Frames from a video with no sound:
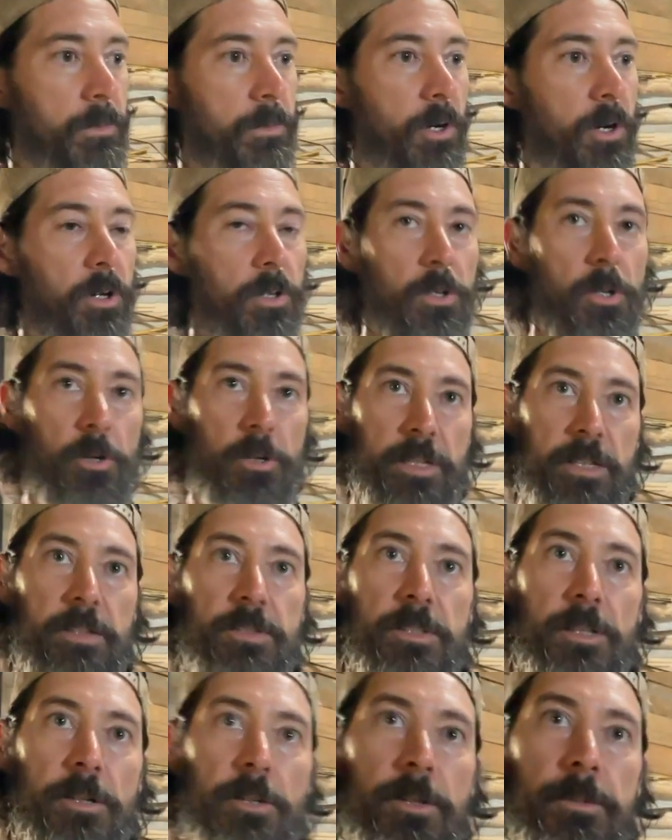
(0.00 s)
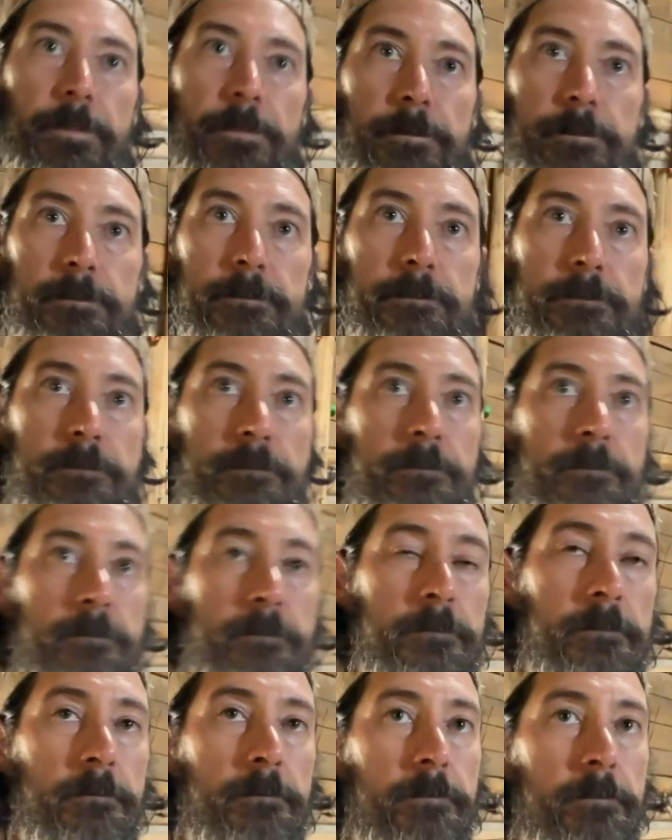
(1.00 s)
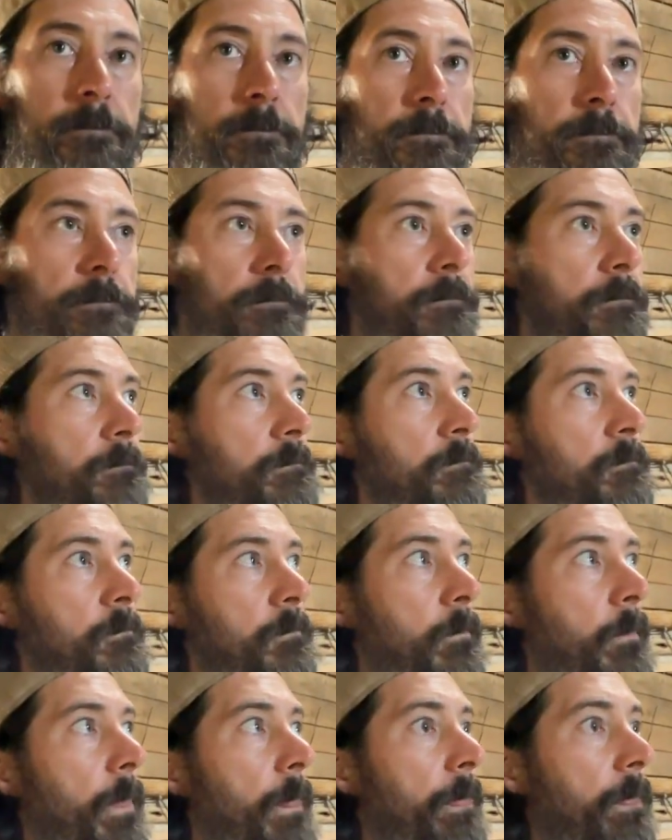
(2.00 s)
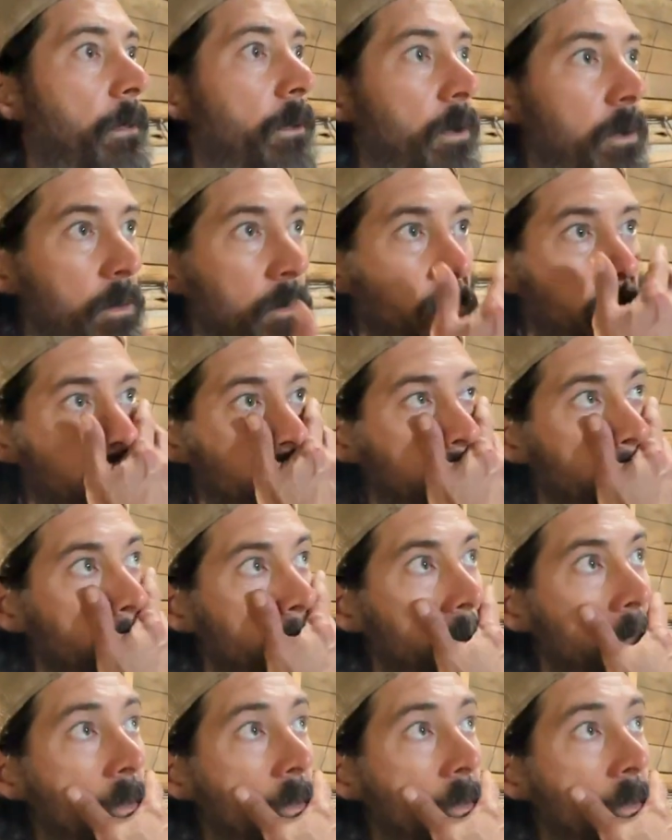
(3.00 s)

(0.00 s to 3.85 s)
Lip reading: And this took 1 year full time?